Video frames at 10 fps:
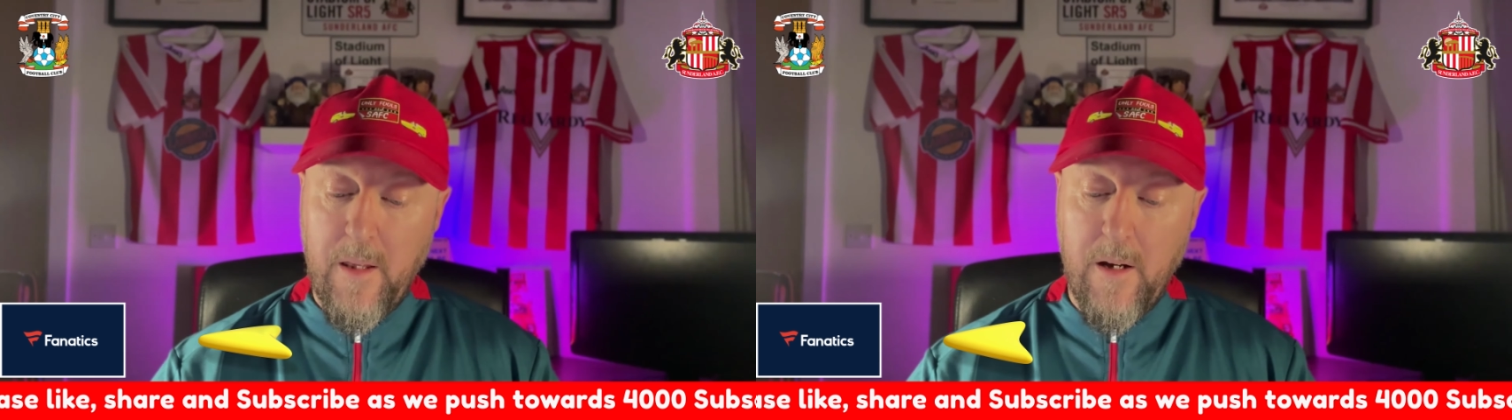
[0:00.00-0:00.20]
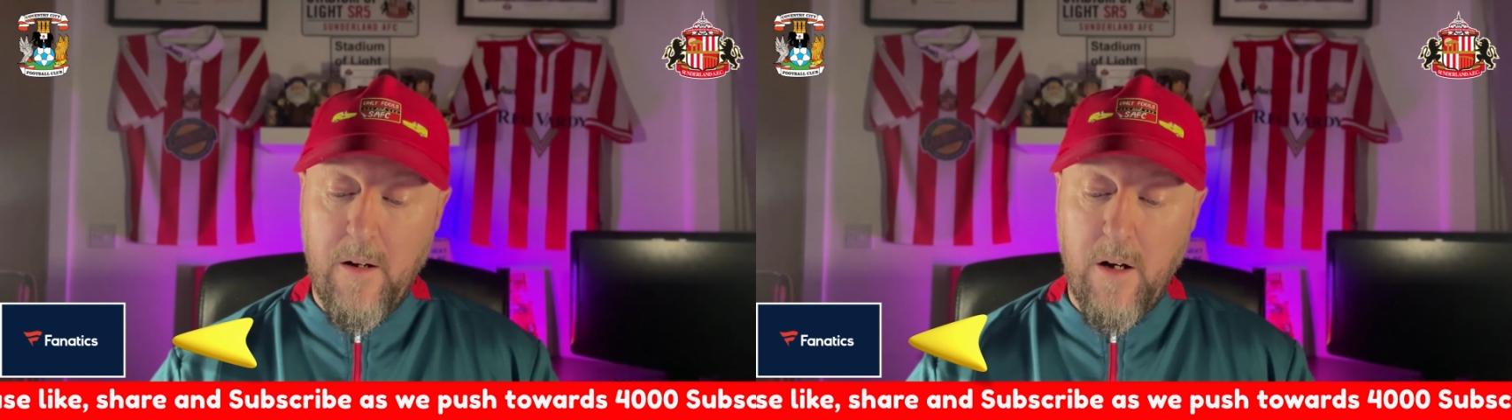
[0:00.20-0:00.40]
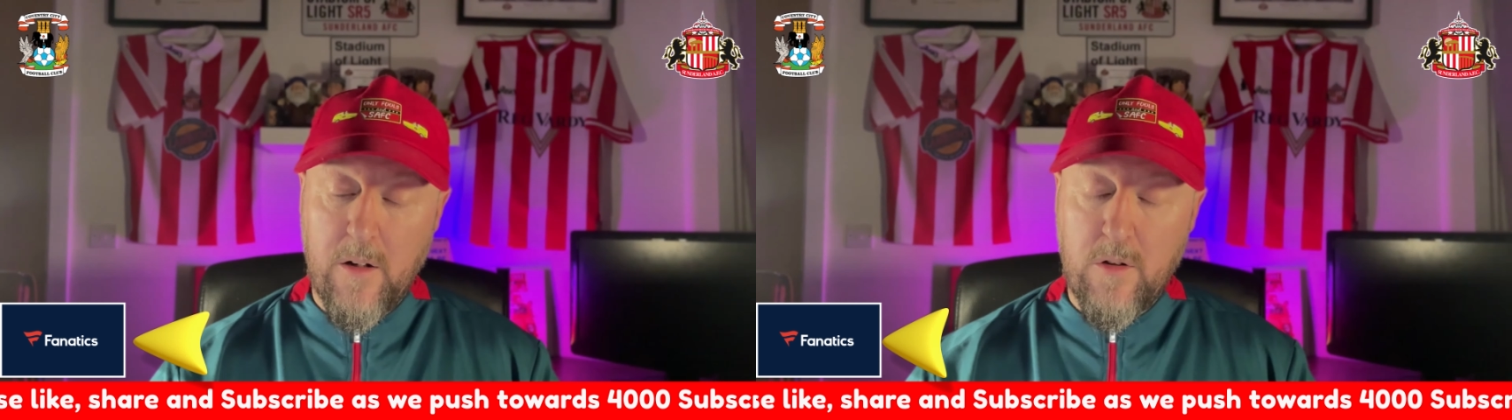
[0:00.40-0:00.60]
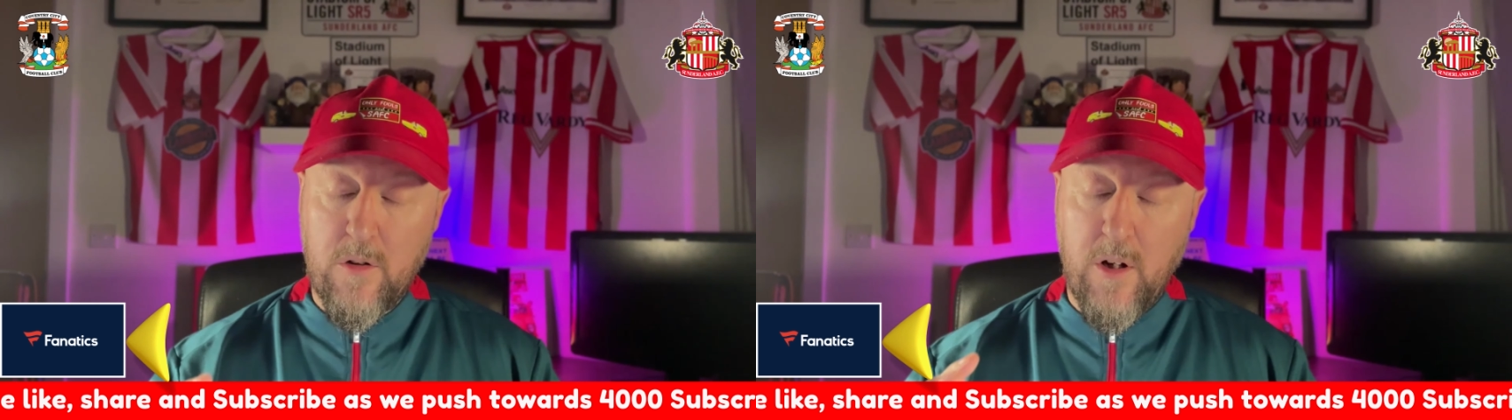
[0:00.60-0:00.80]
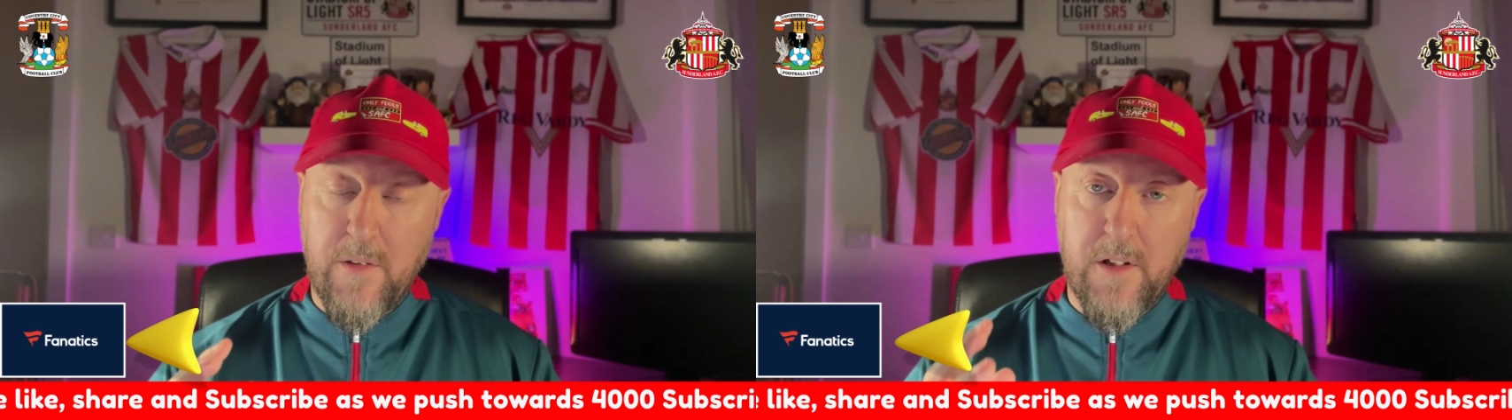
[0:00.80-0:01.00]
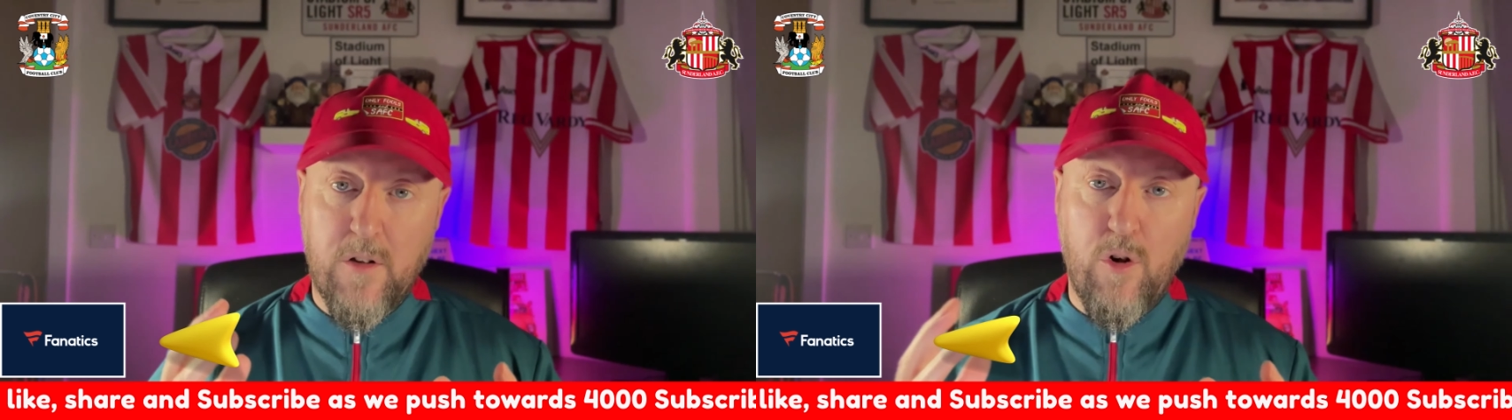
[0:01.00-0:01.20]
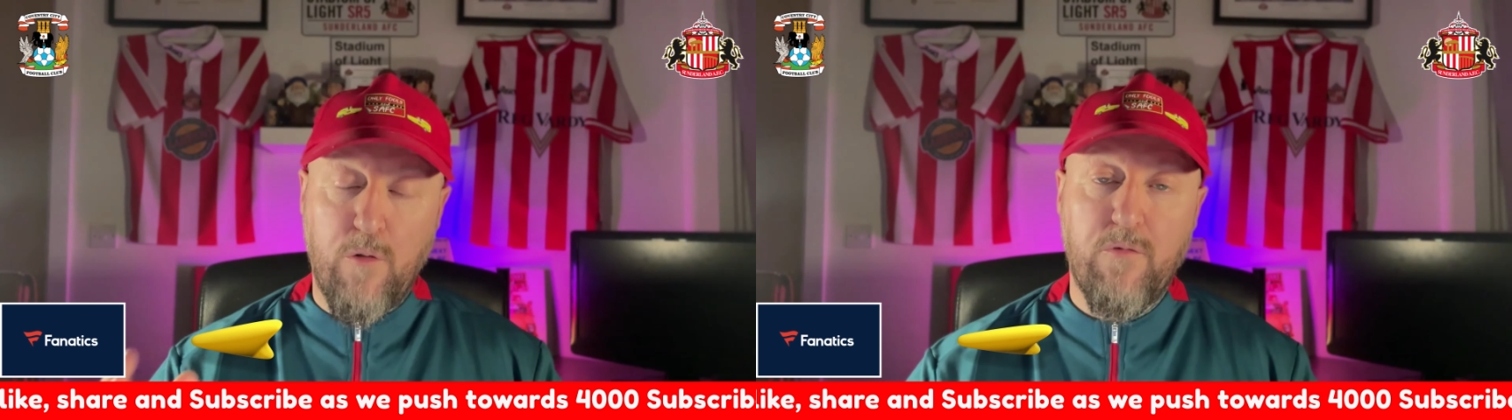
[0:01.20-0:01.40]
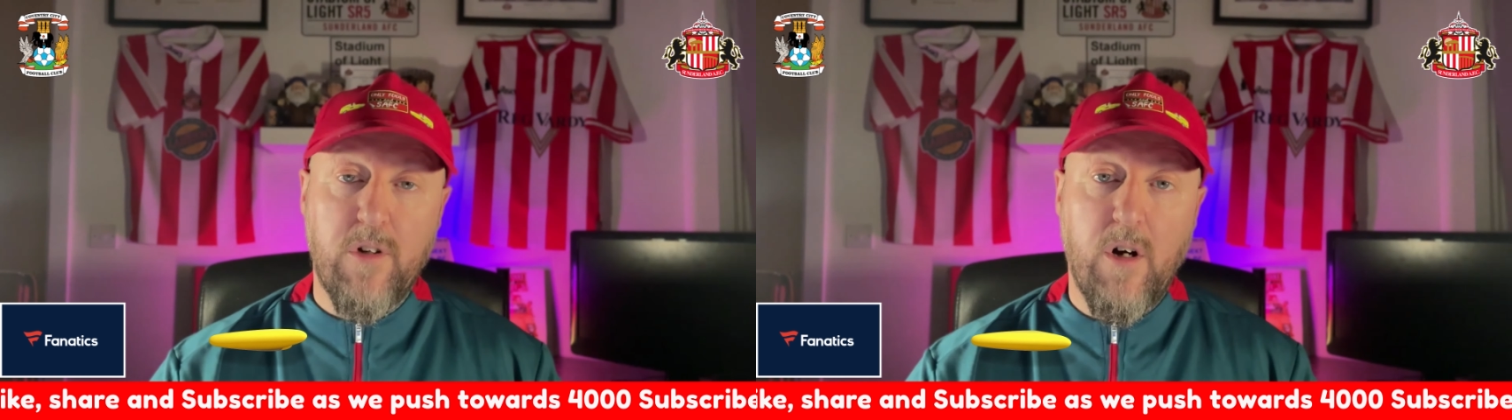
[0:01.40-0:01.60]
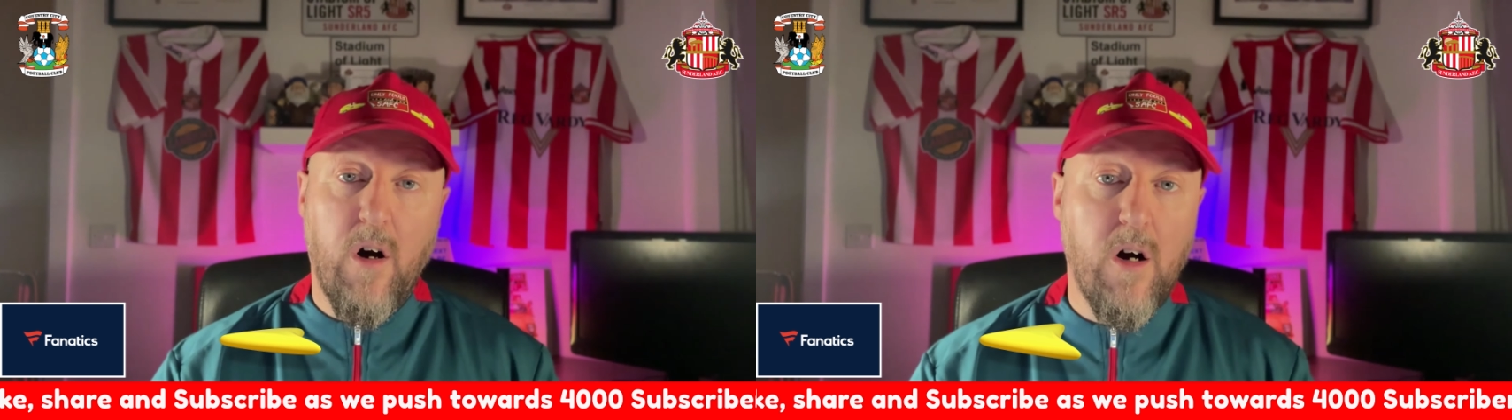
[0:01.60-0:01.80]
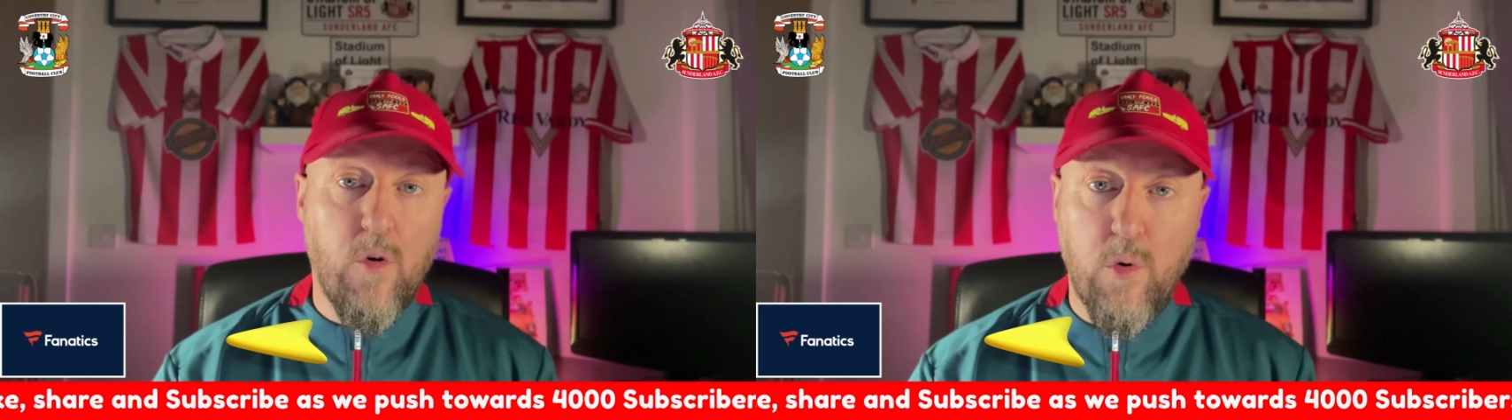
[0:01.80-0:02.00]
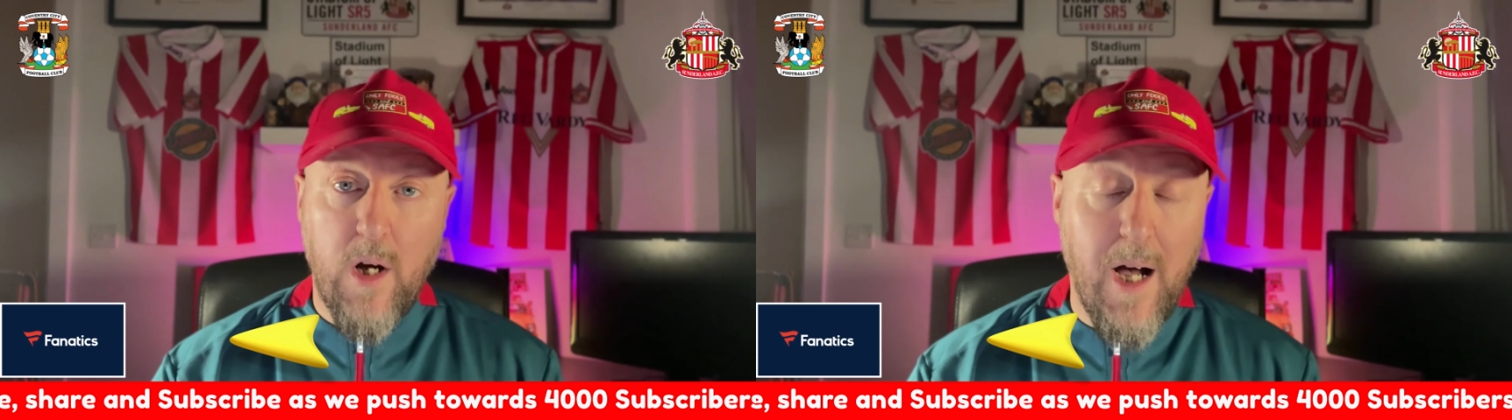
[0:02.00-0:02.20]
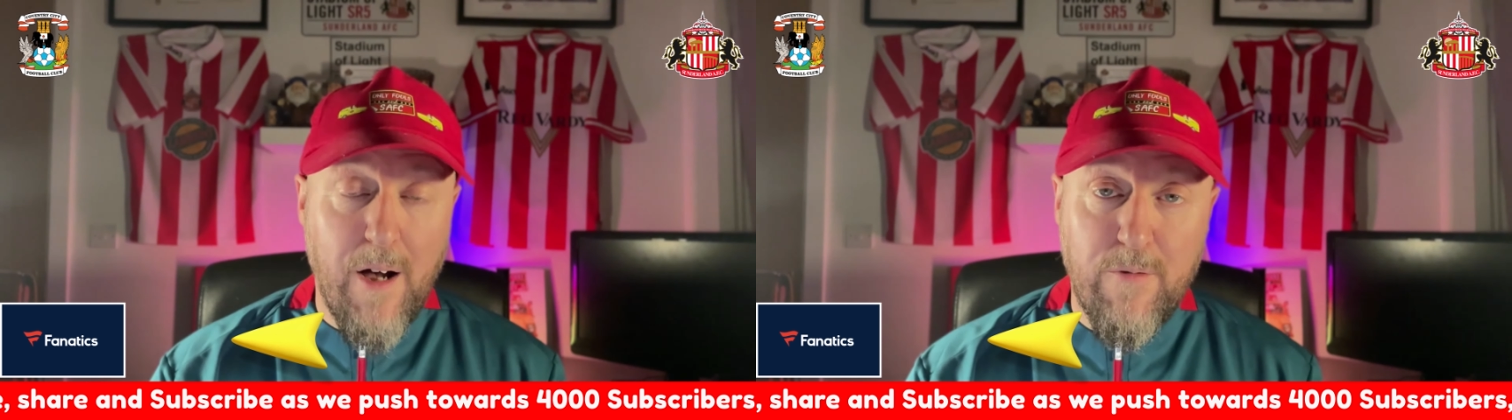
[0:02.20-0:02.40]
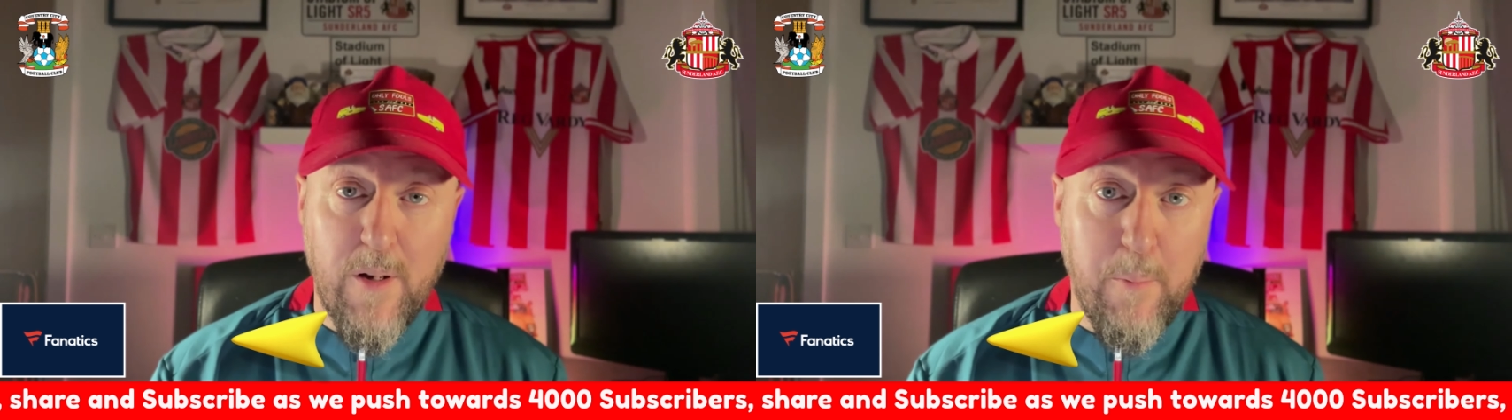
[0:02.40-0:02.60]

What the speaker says: I think Coventry are going to have